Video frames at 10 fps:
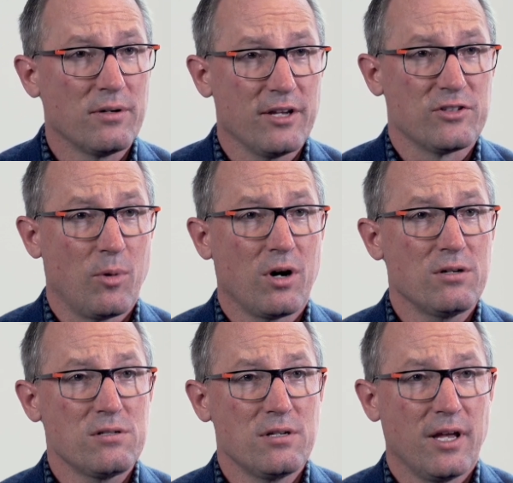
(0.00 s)

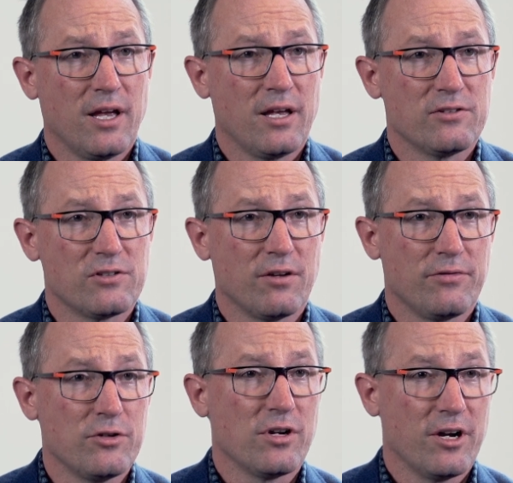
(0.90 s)
SMRs as
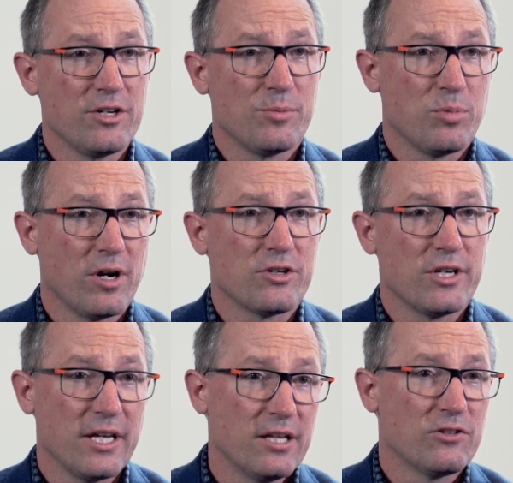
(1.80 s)
future energy
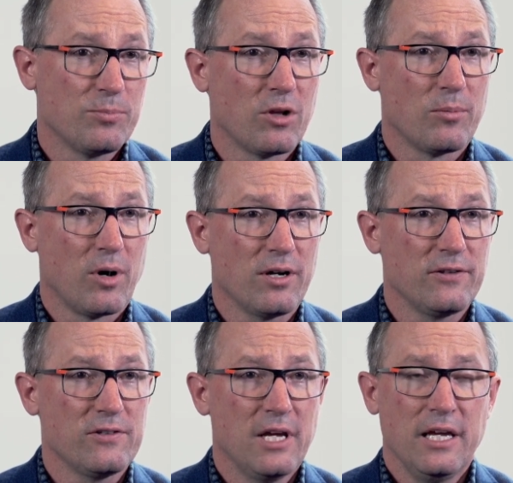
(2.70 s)
production in smaller
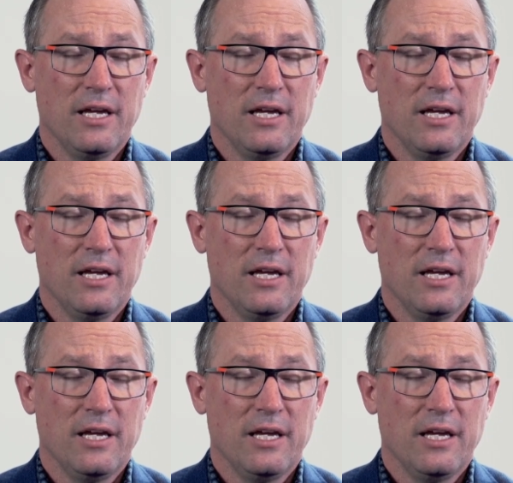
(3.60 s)
markets,